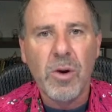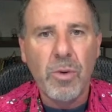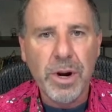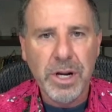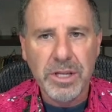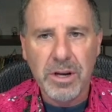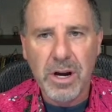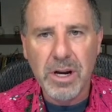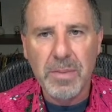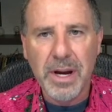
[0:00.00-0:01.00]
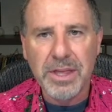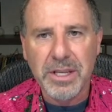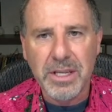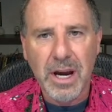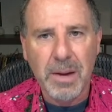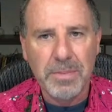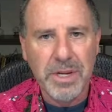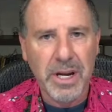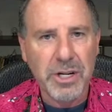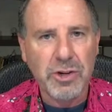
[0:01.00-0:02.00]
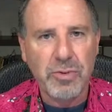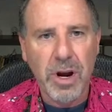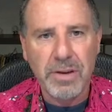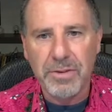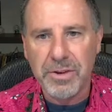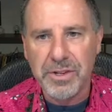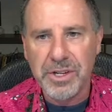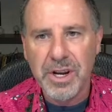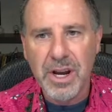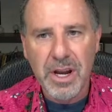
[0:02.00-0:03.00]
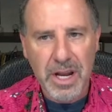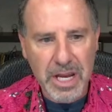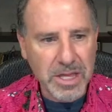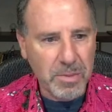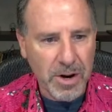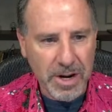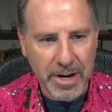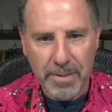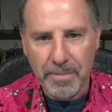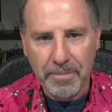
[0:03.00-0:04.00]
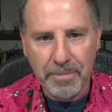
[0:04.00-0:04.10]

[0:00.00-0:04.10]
We're going to talk about the top 10 drivers in the market.